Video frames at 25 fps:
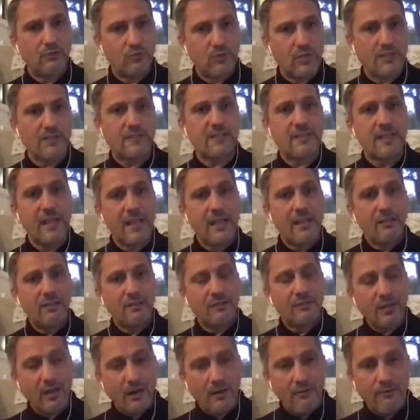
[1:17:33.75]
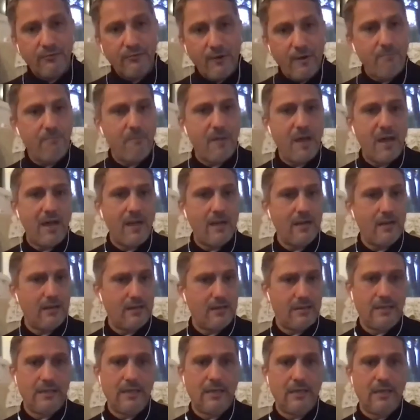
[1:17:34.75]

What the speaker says: just from my